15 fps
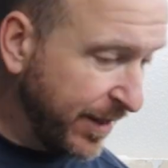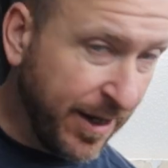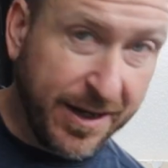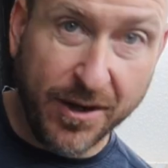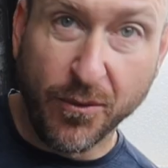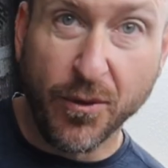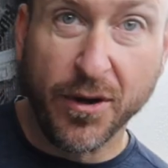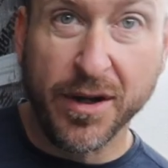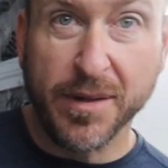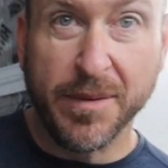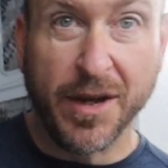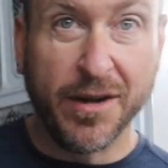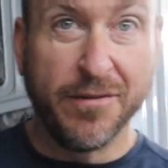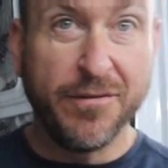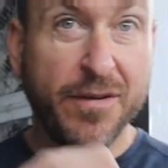You're not gonna worry
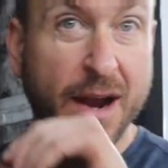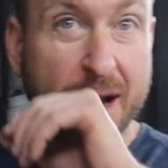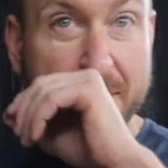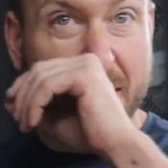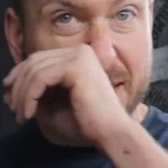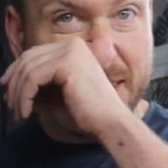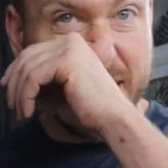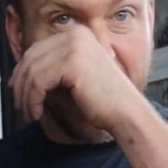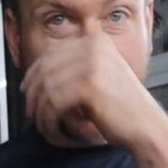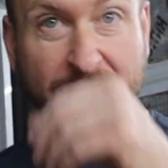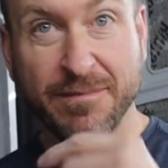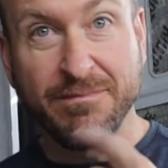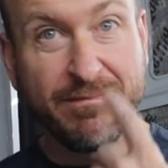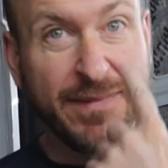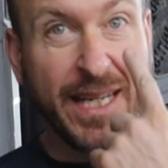about it fragmenting
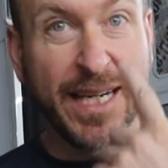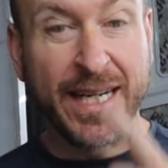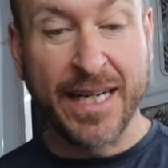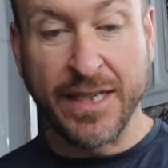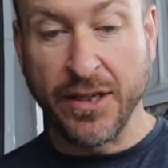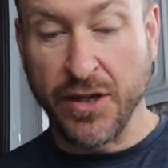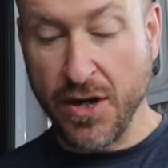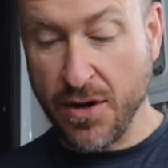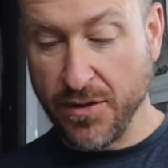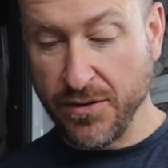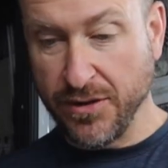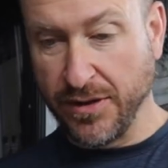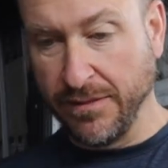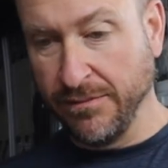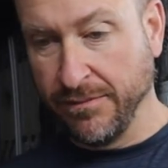and getting in your
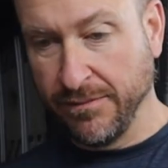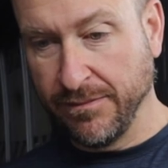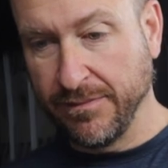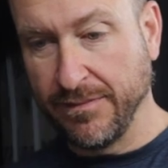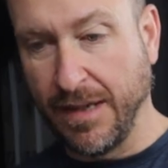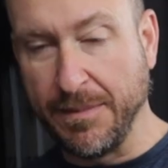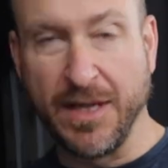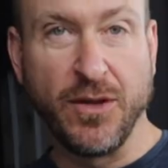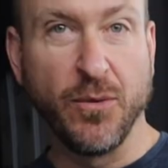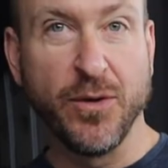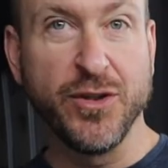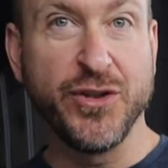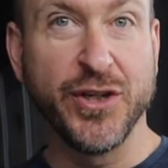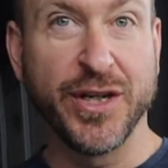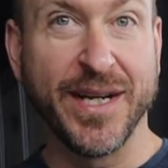nose. And I mean, the
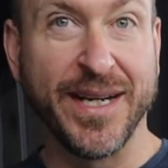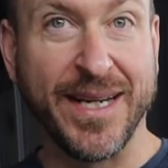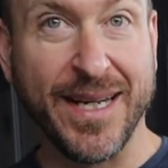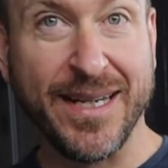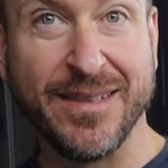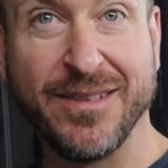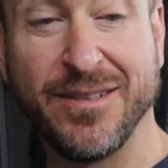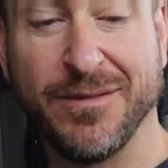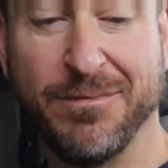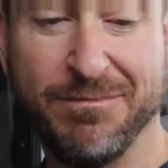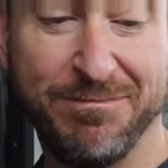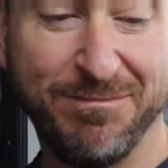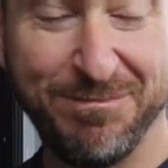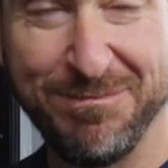worst you're gonna get is some